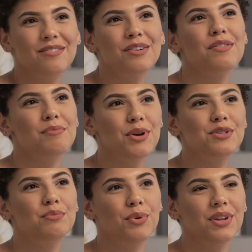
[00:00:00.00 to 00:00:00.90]
One of the
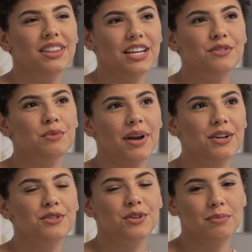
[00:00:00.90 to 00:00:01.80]
most important things for
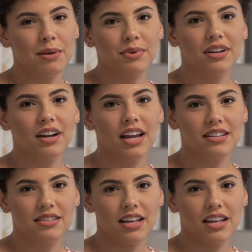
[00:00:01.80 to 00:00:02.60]
parents to remember is